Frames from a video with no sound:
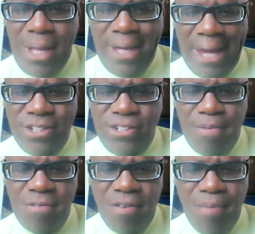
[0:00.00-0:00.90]
get some
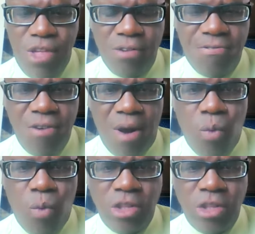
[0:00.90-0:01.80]
information from
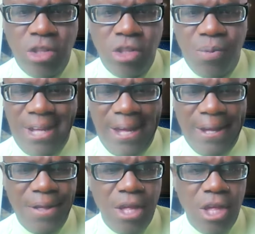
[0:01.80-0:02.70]
what she was saying,
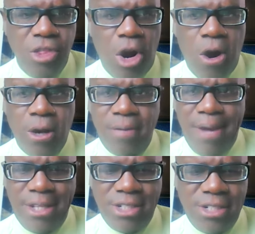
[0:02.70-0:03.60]
the
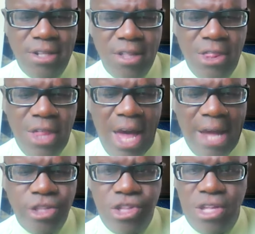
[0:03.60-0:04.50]
arguments
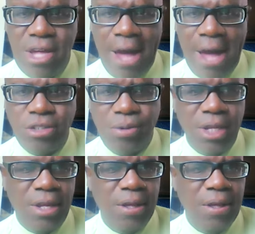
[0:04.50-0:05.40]
that she
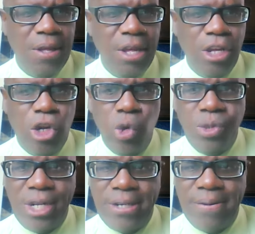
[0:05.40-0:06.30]
actually
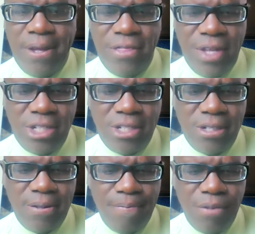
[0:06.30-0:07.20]
included in
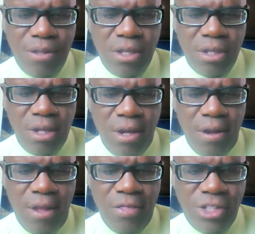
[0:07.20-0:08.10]
this
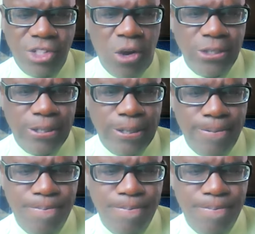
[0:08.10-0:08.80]
in this article.